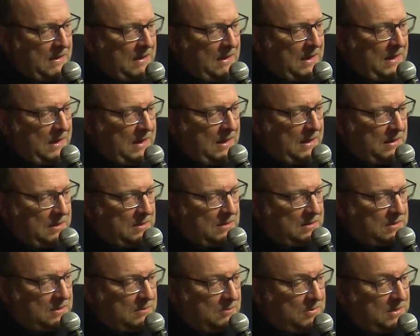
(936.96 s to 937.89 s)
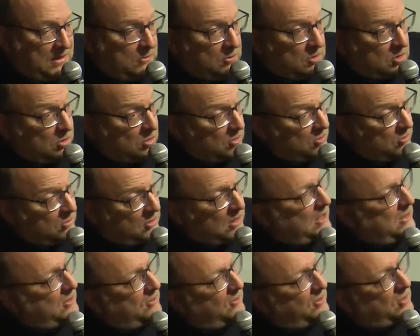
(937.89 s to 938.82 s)
and, but there was also
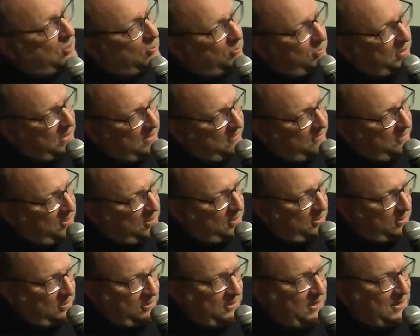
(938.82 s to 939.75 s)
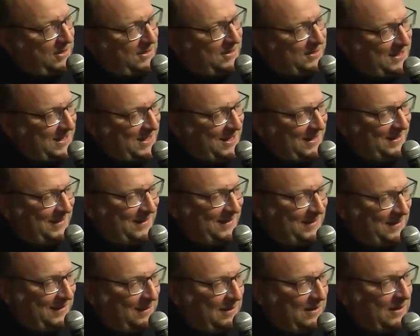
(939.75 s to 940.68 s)
kind of an oblivion on the other
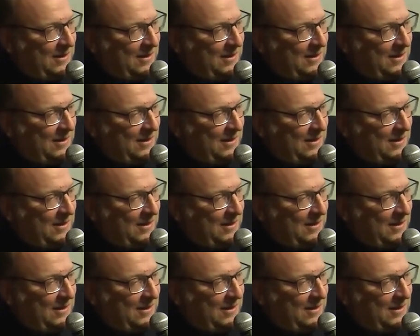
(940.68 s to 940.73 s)
hand.